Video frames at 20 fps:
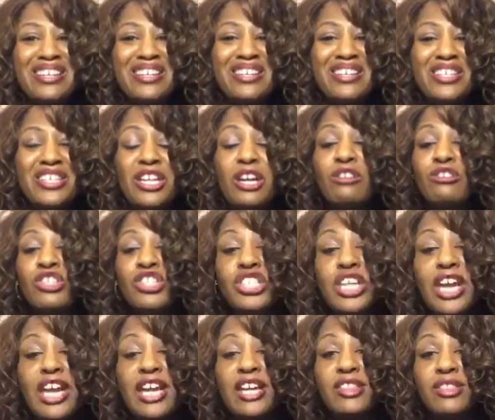your
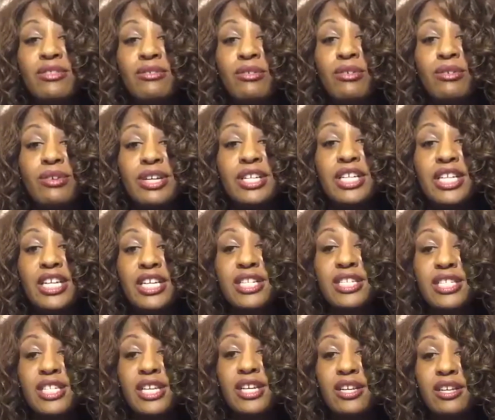shade throwing
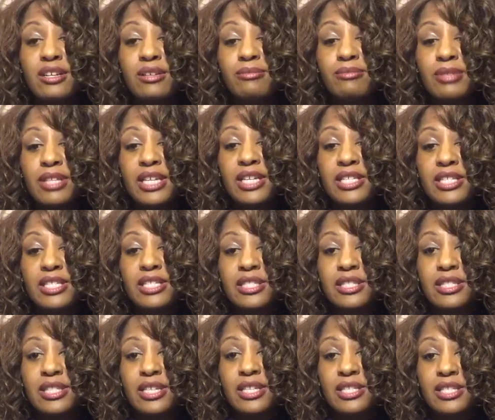needs help.
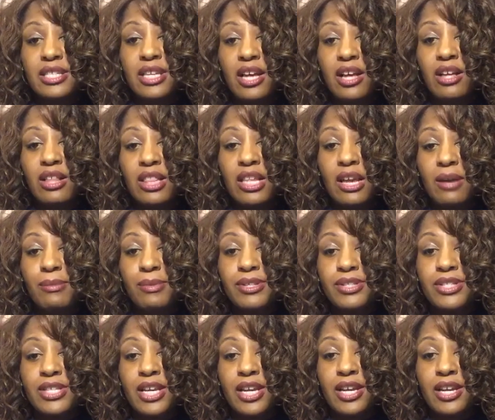That's all I'm gonna
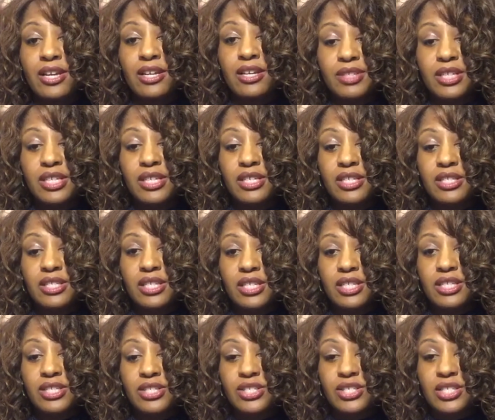say, because
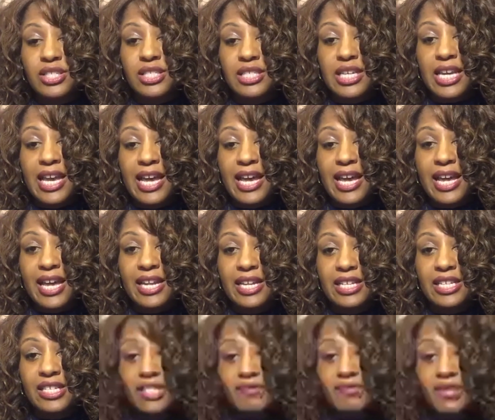it's just tired
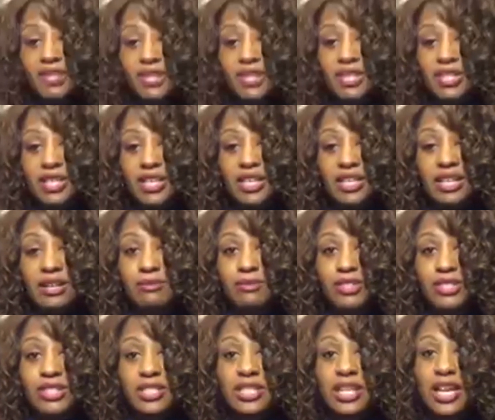as fuck. And I'm
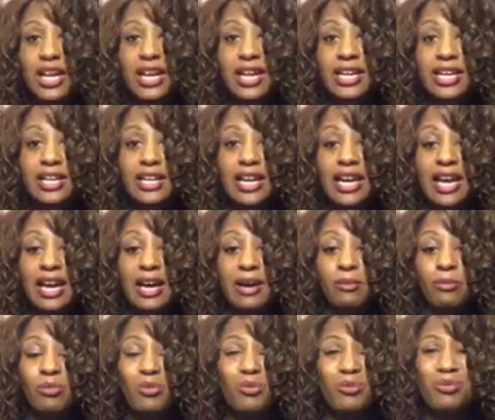just like,
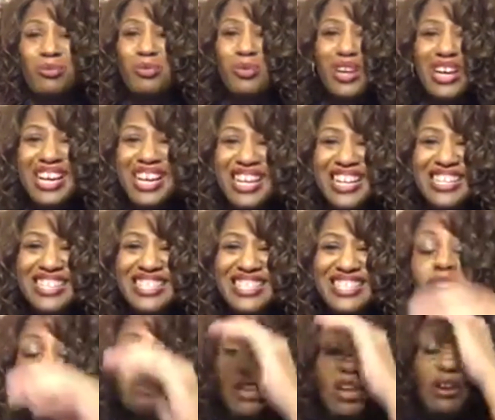what?
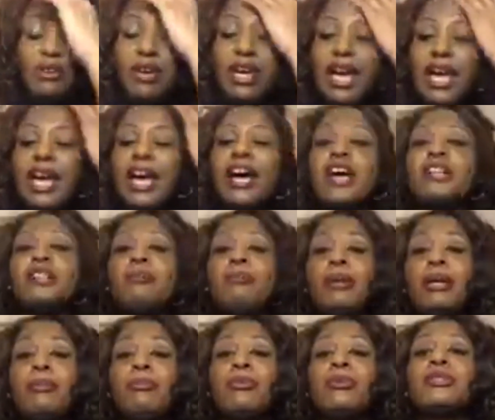Okay, other
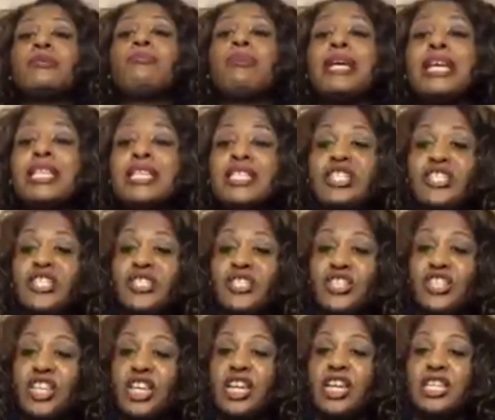people's pension
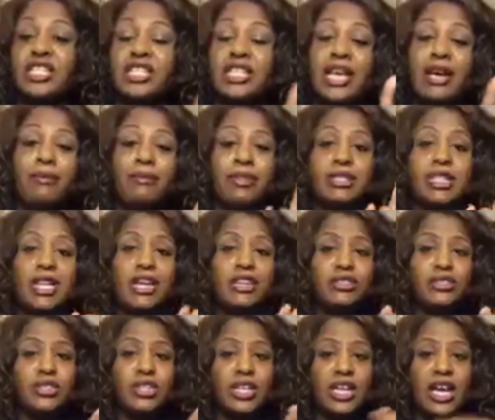checks. That was
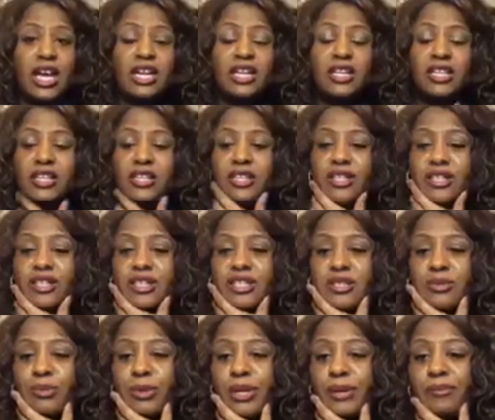actually kind of good
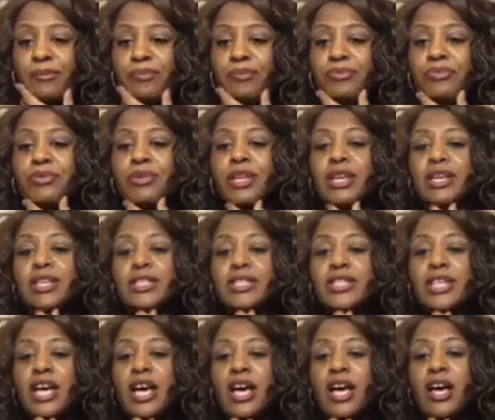this week.
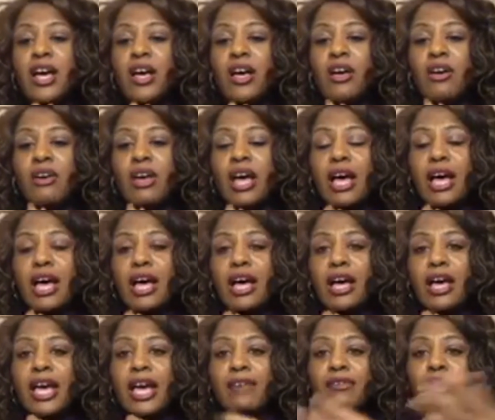So
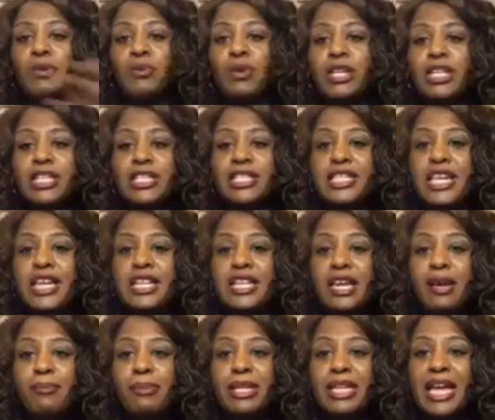everyone is getting
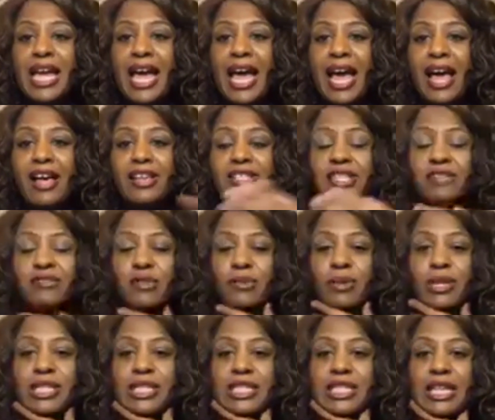up in the house.
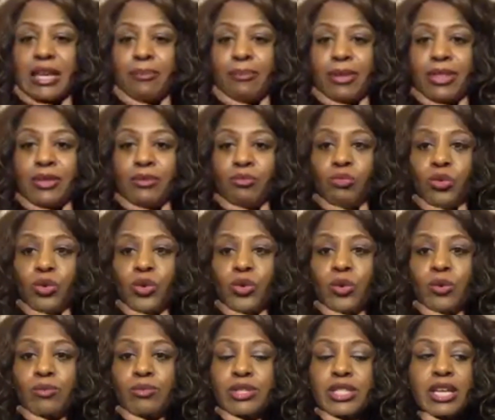Everyone slept in the
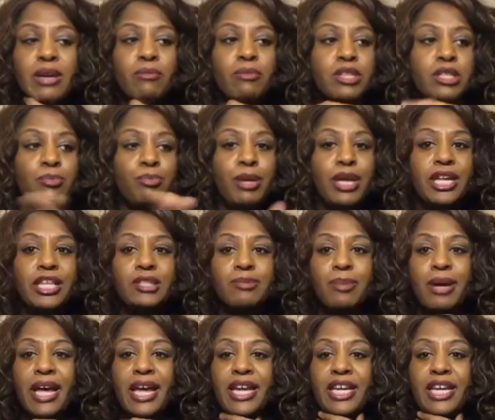rooms that was picked by